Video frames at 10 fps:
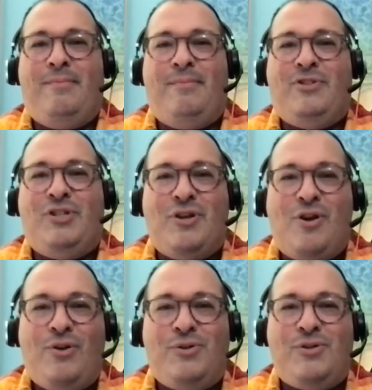She's
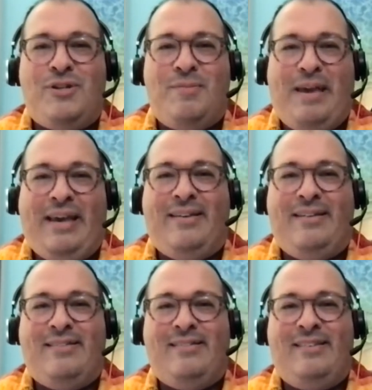close to me
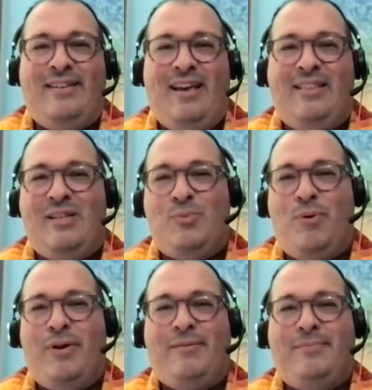at this
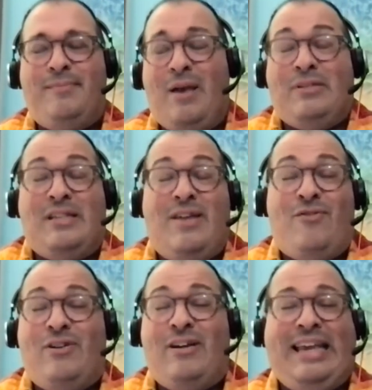point. I was
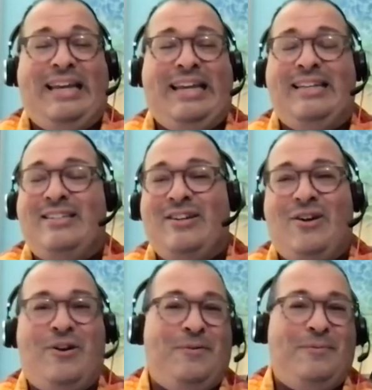never related to
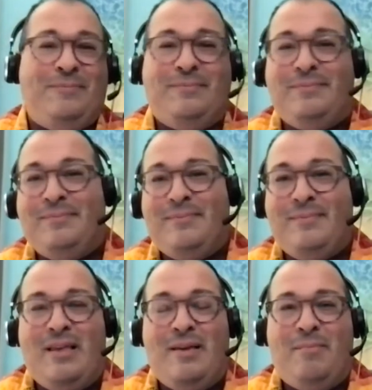her,
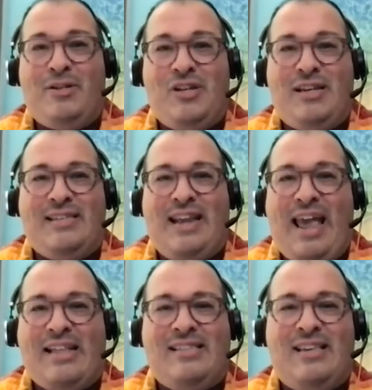but she is an
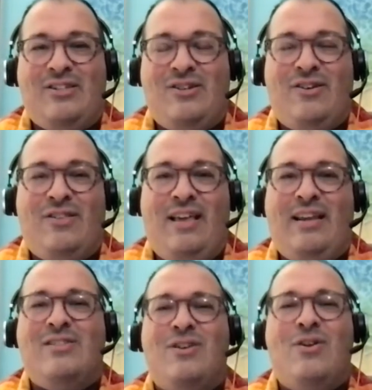ancestor that
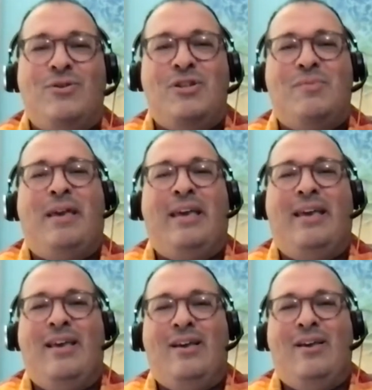is close to me,
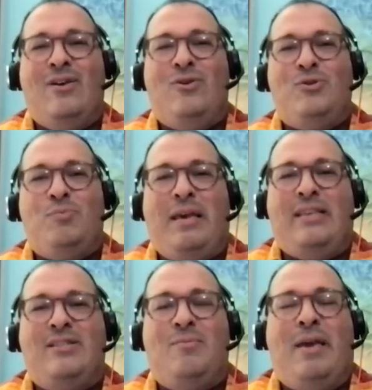who
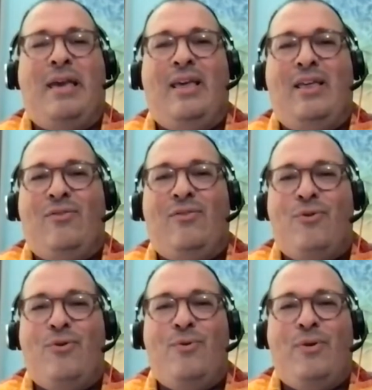speaks to me
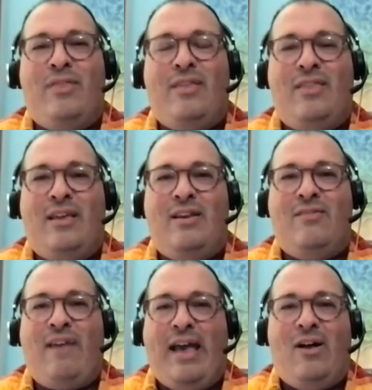through the thin
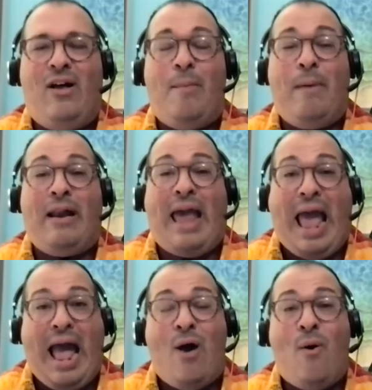veil about
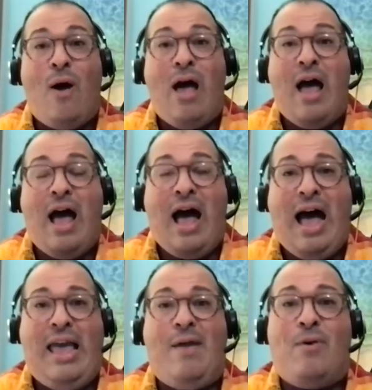how
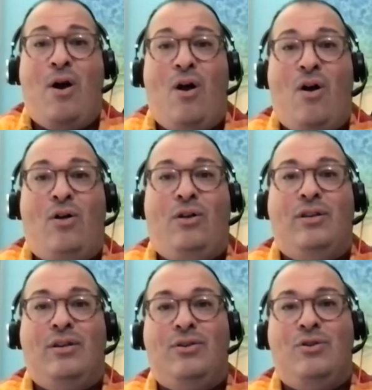I am called
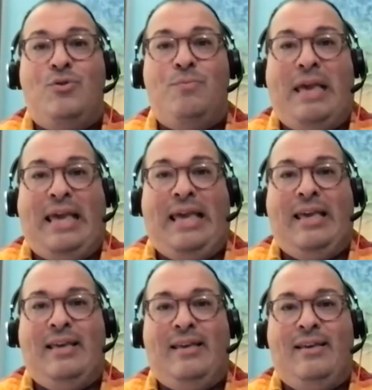to be
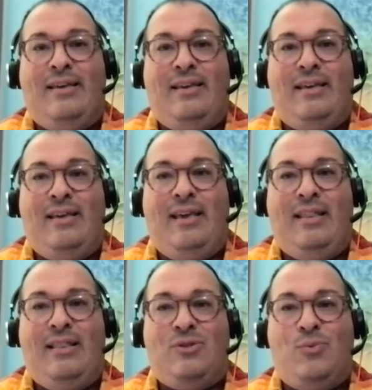
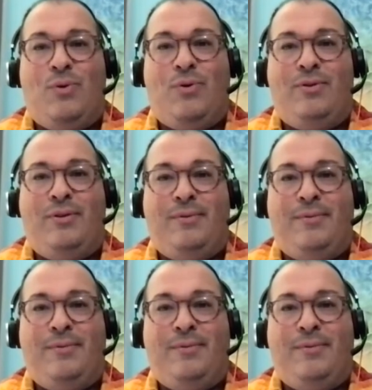in this world.